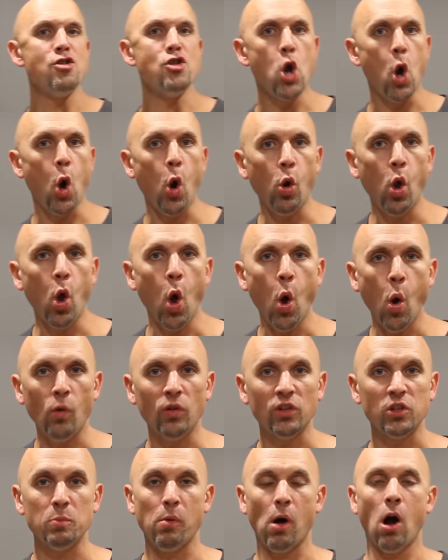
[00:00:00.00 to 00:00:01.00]
no
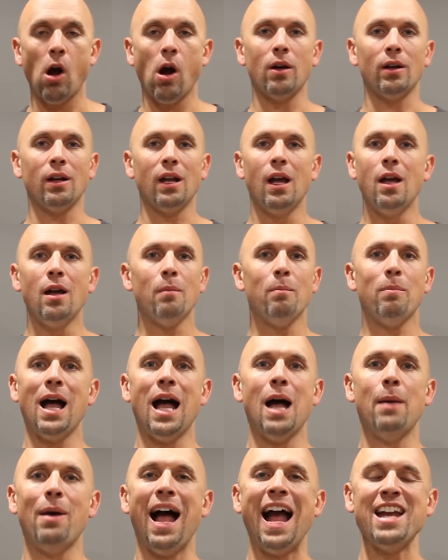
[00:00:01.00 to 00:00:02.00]
holds barred, Bob,